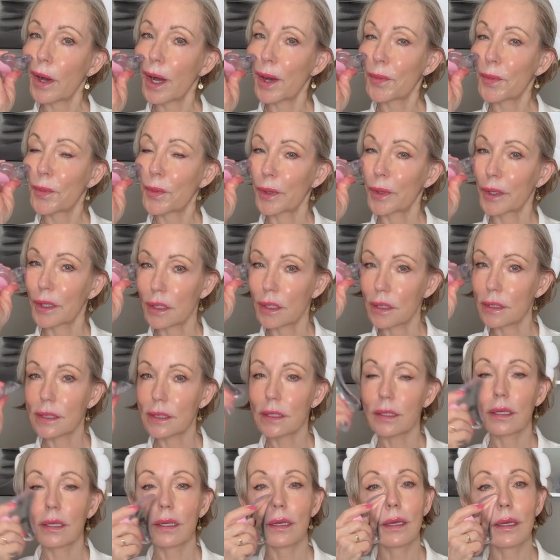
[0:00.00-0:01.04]

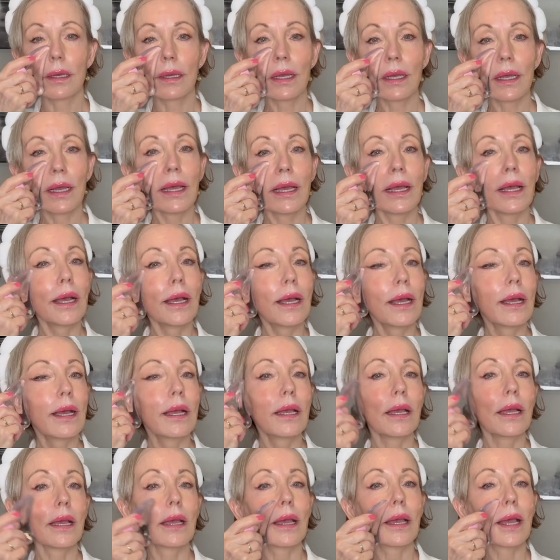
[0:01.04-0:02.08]
upwards
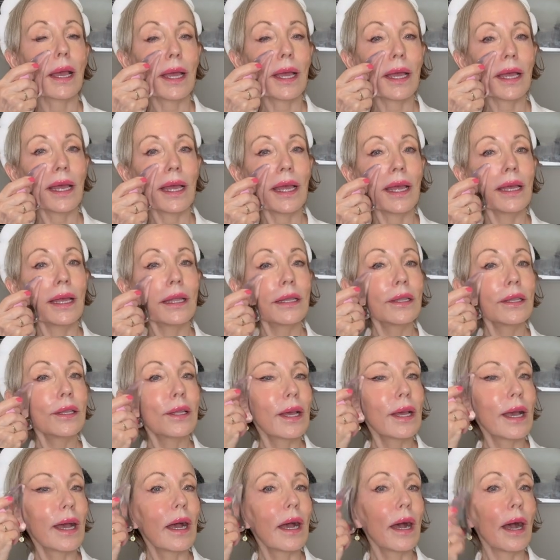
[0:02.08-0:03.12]
and
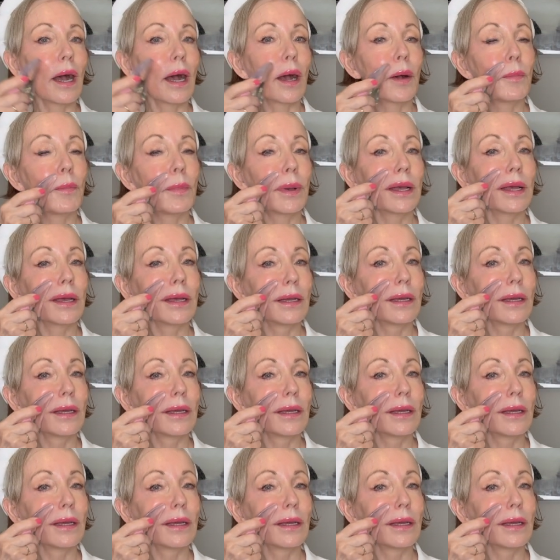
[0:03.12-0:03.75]
up,